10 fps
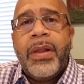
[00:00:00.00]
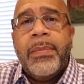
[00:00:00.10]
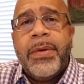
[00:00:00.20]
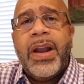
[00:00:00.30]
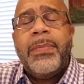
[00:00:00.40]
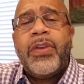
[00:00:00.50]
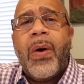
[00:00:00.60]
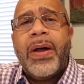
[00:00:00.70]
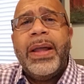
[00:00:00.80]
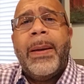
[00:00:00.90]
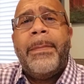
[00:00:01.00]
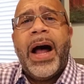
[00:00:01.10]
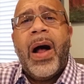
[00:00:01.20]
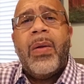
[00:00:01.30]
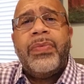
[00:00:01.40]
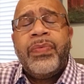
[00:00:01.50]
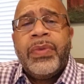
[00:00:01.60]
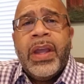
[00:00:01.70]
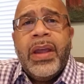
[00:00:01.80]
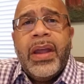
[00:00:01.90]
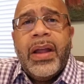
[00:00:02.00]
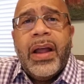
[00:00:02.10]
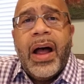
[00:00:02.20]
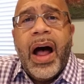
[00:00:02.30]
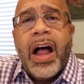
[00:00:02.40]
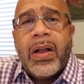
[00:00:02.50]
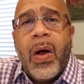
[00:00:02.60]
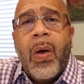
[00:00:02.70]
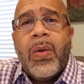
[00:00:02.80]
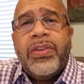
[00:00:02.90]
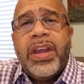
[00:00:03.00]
But I'm talking about goals,